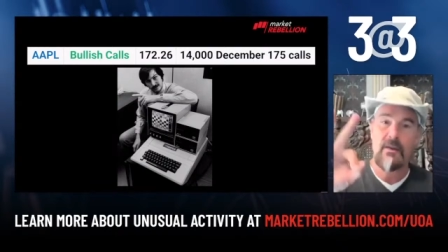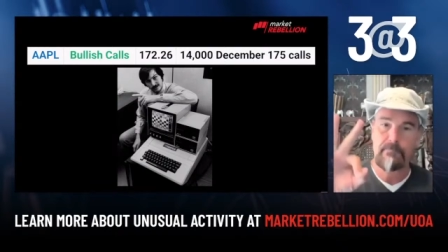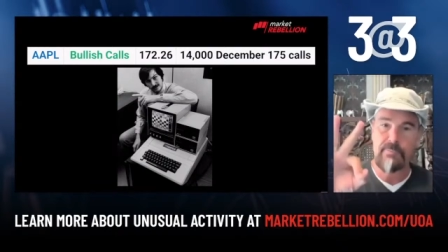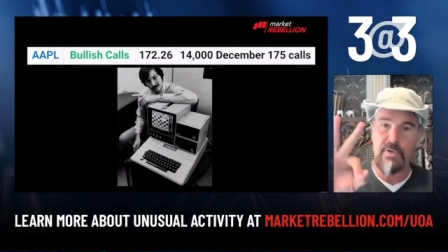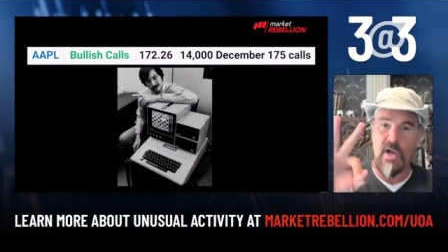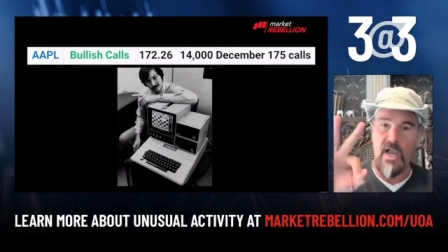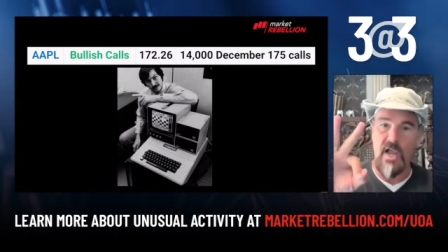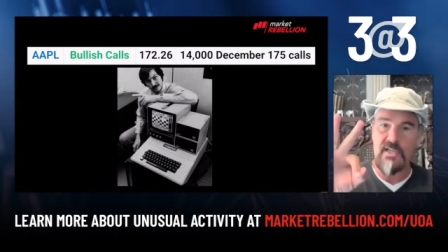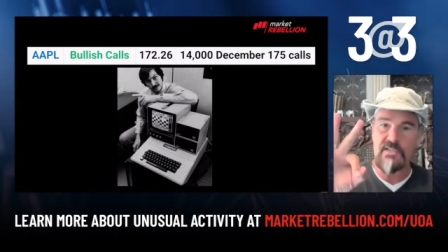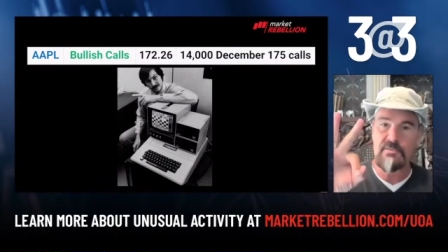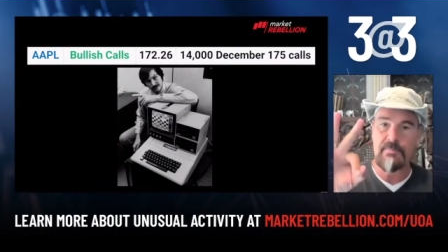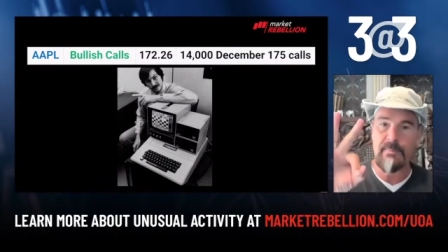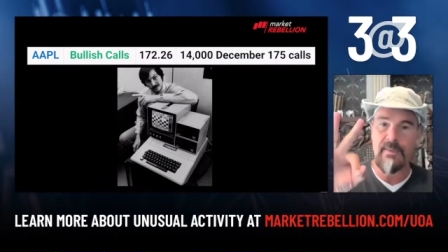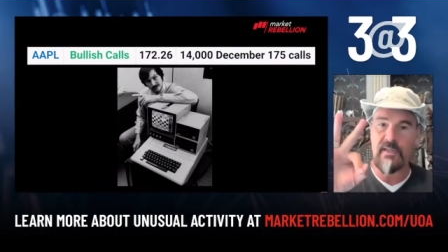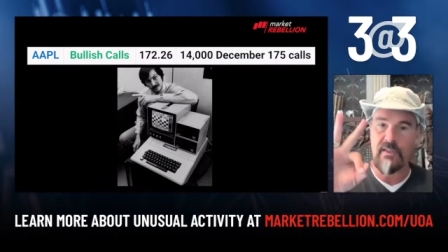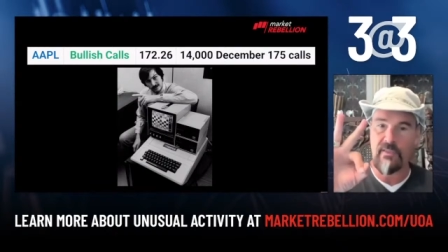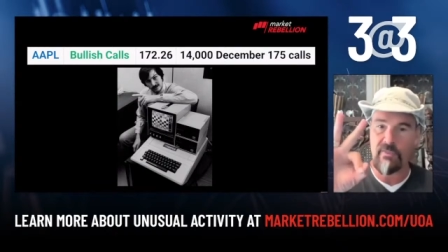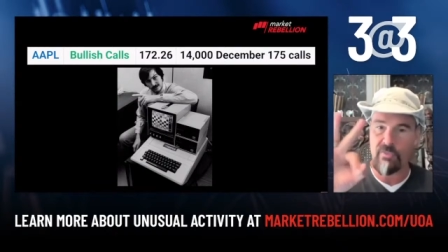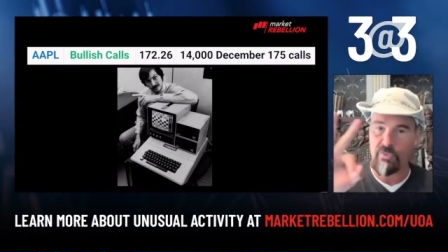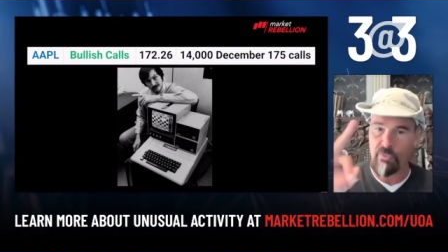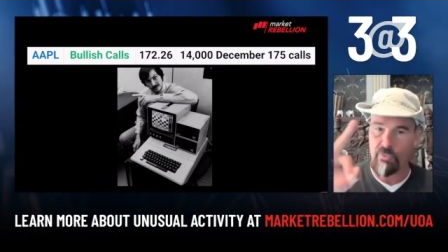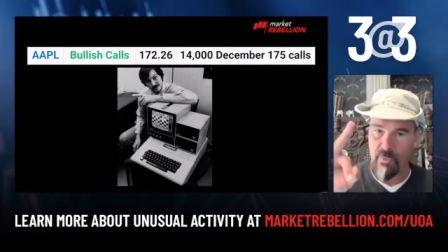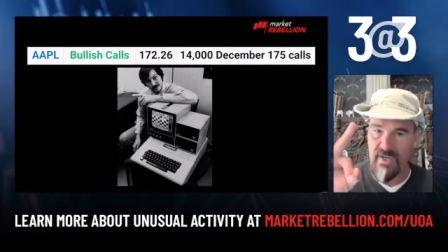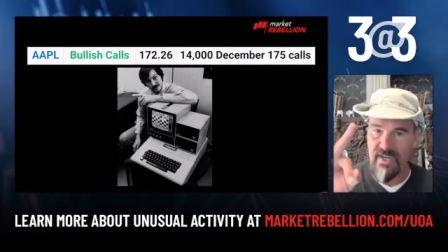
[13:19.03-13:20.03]
approximately
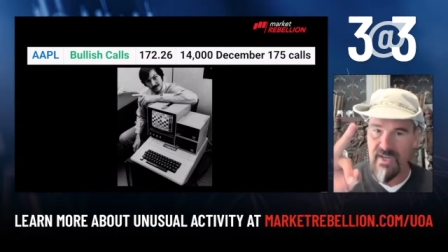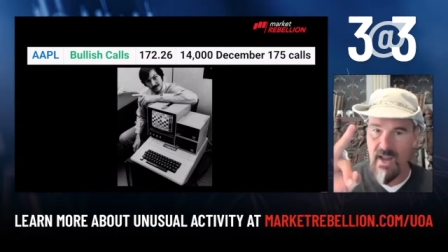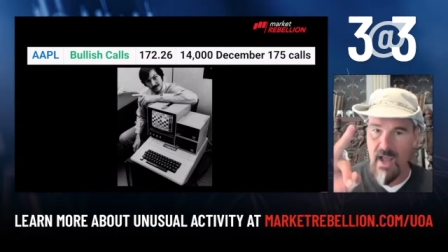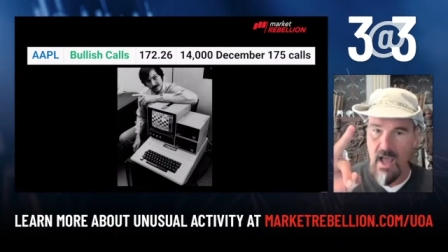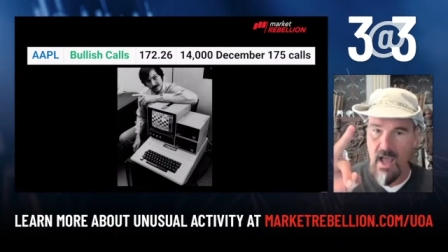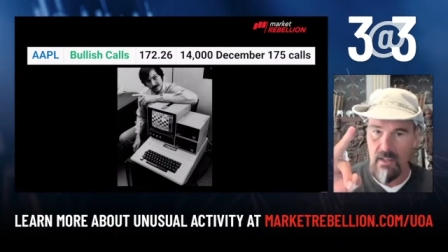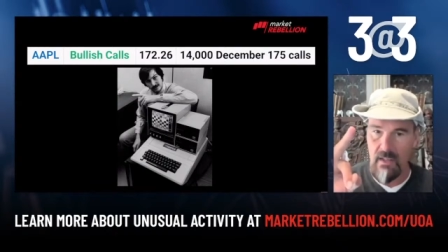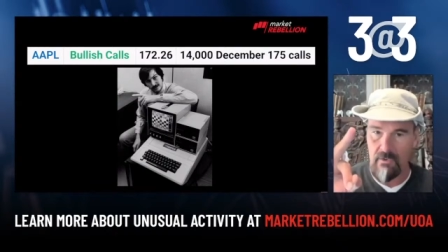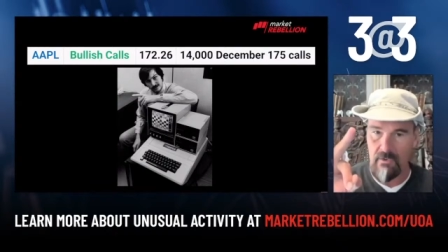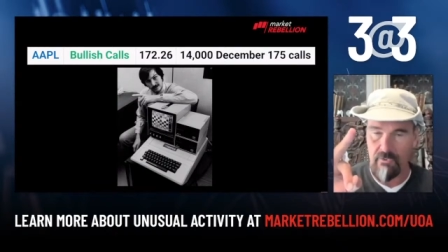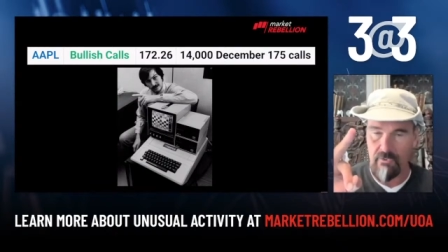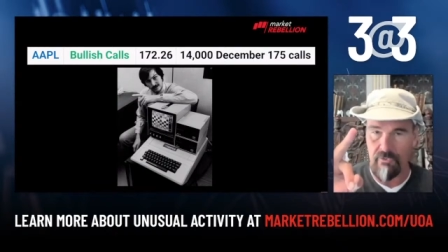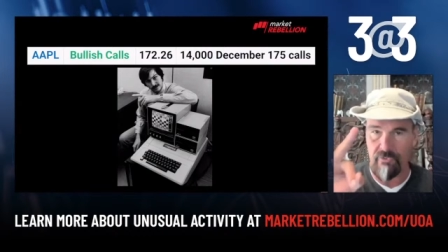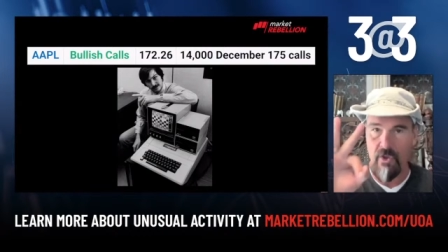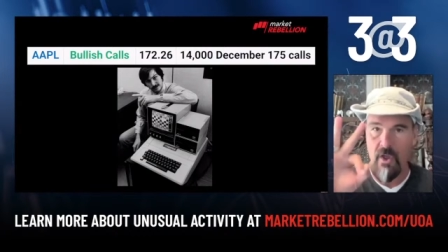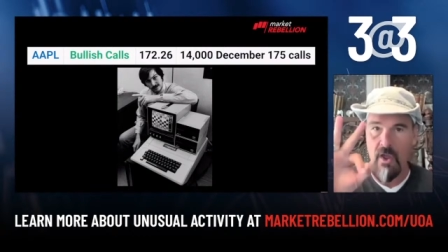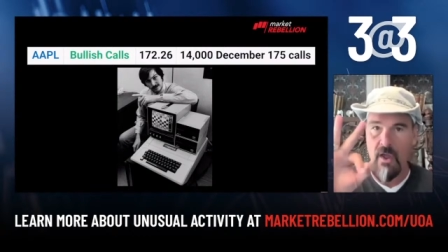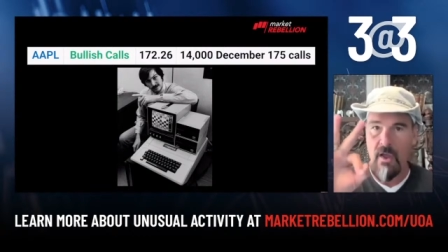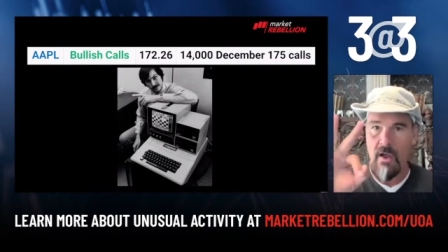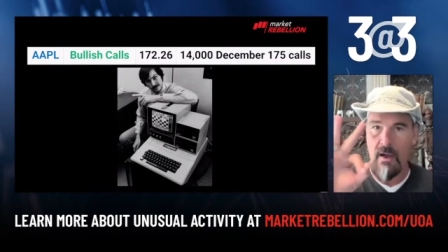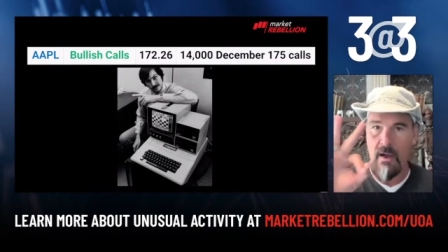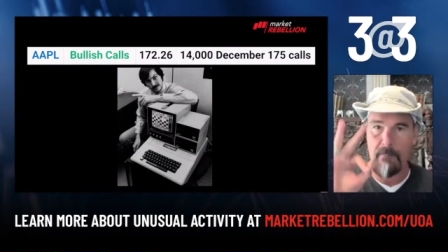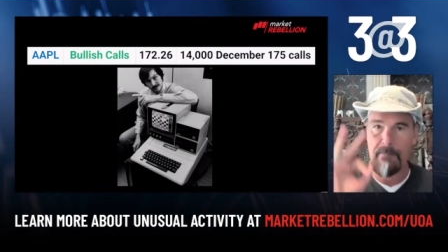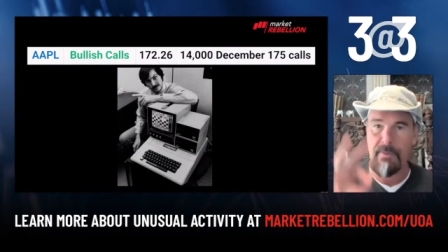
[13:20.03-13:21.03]
$3
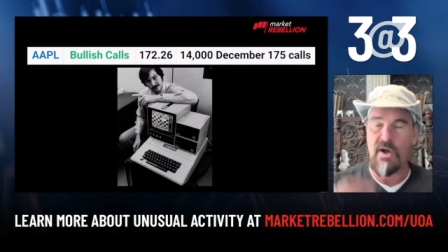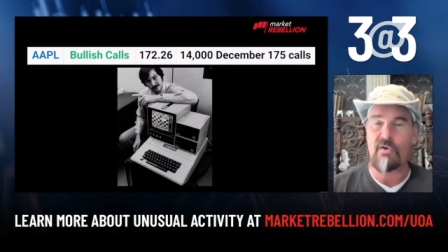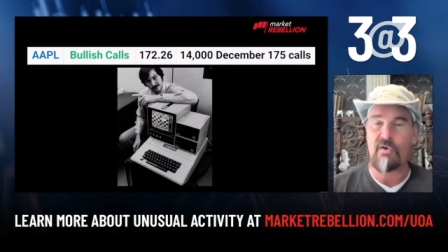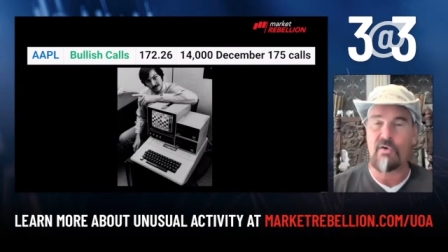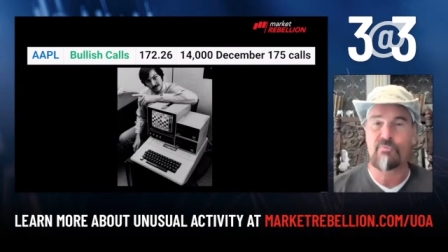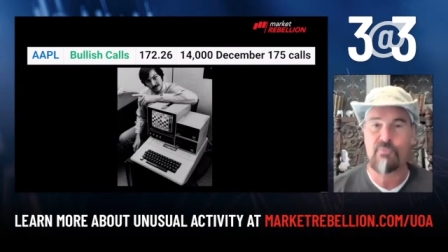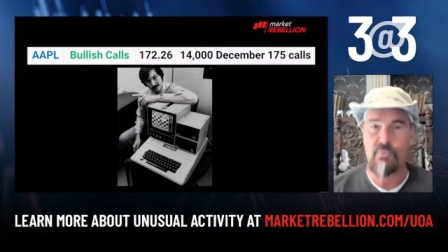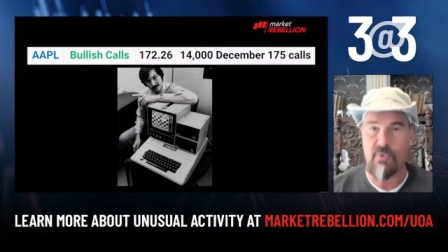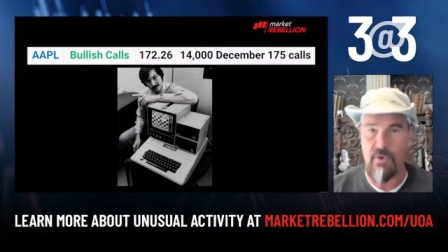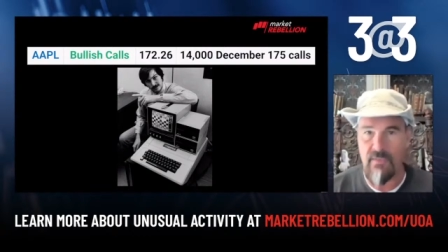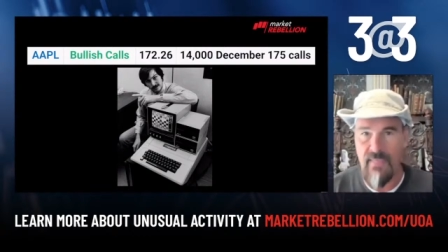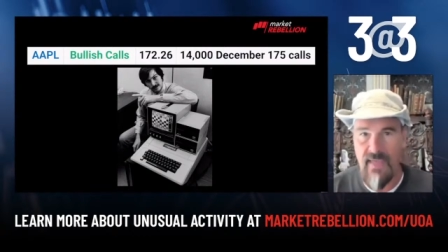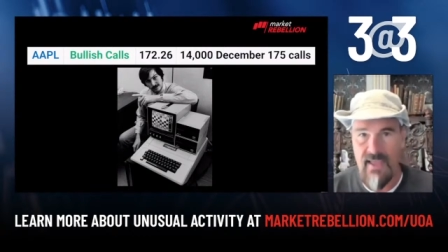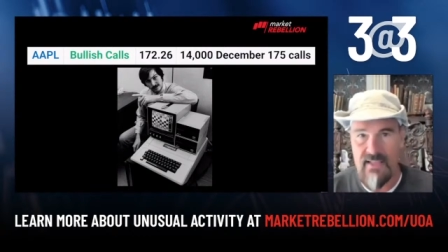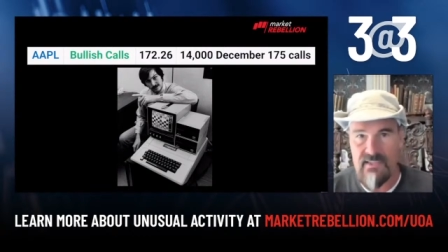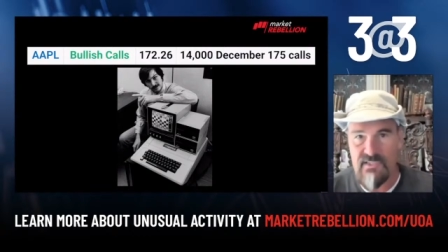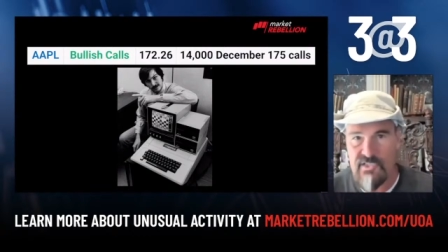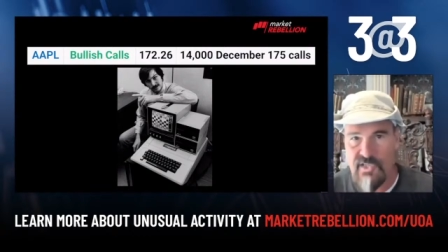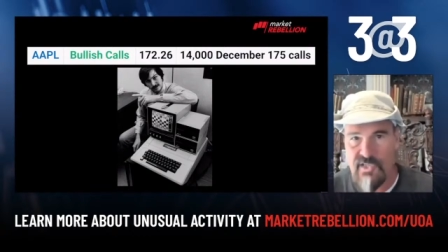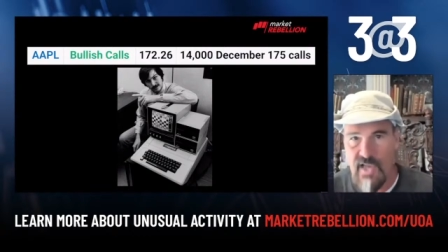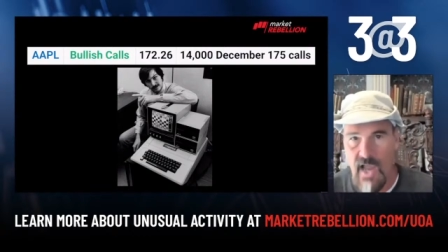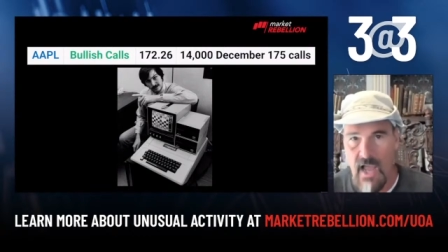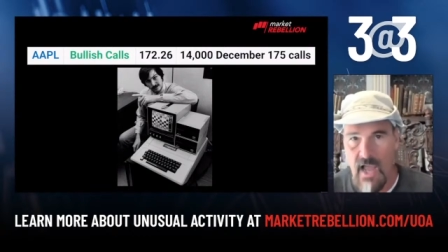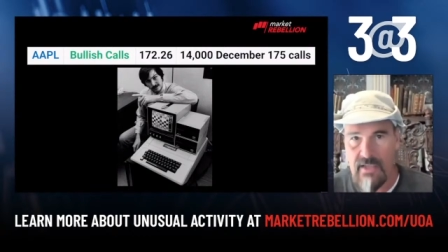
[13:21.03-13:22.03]
above where that
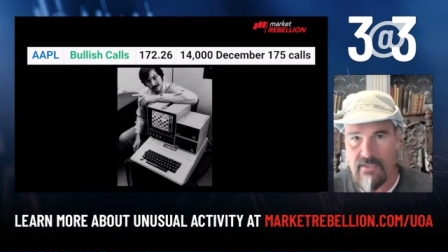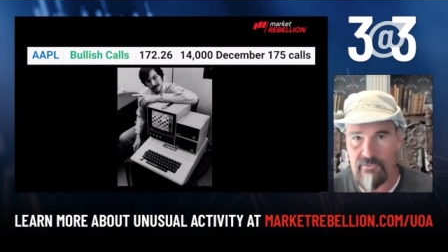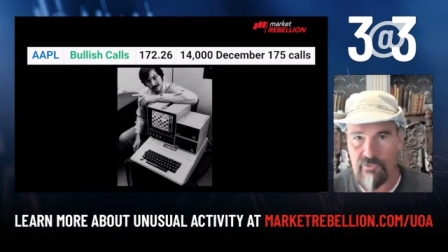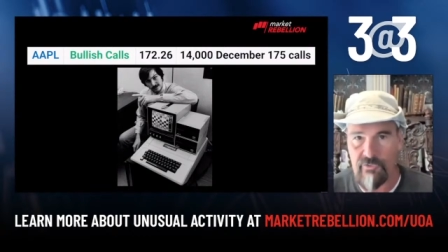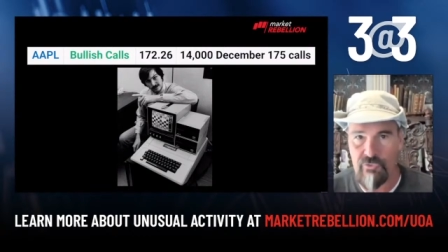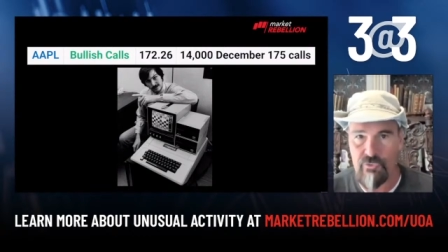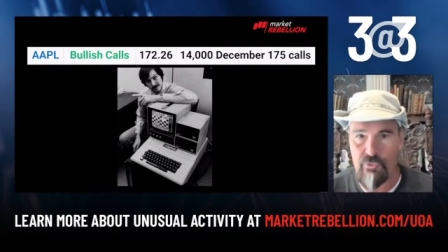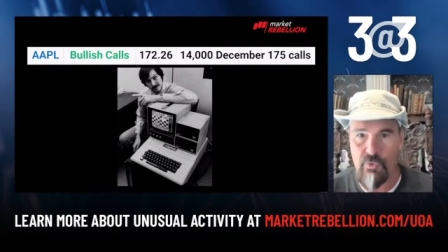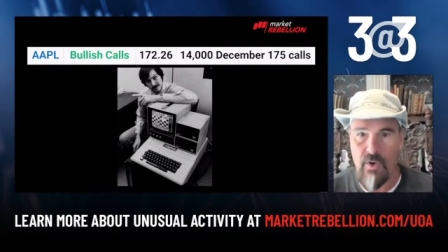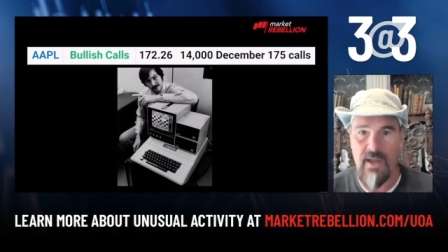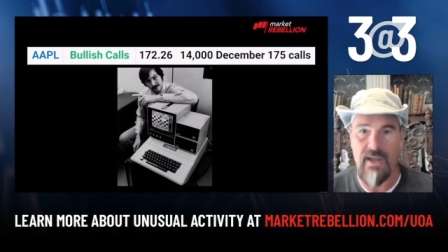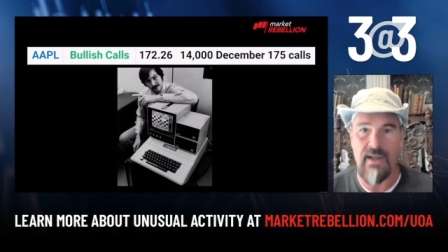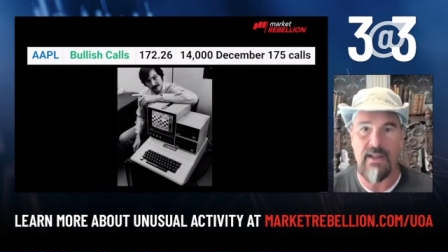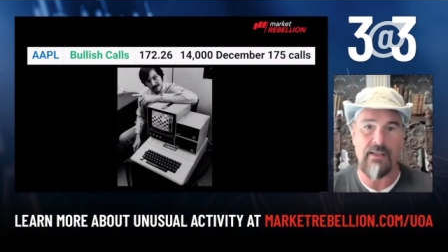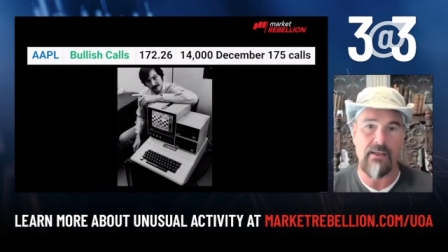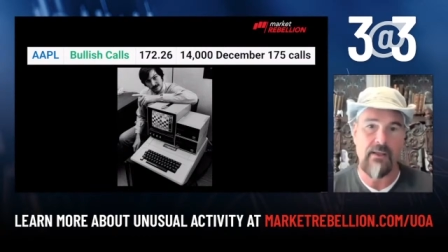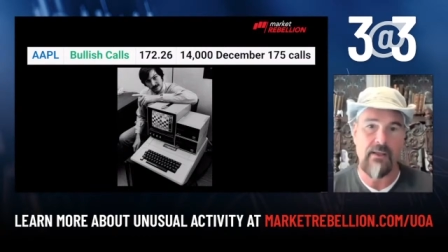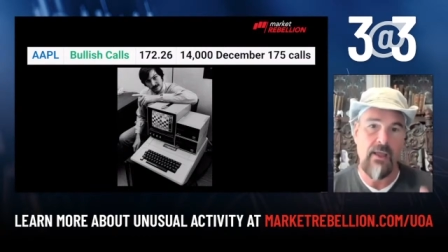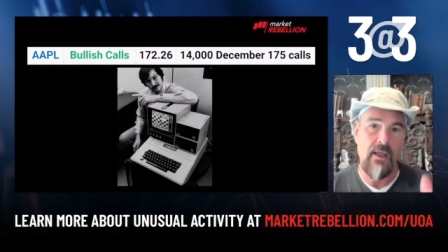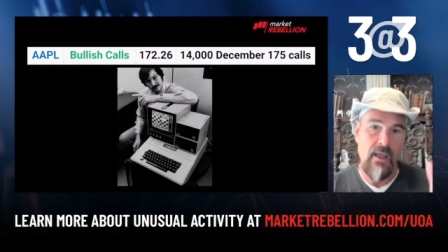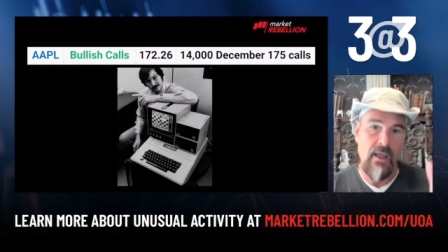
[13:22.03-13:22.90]
stock is trading.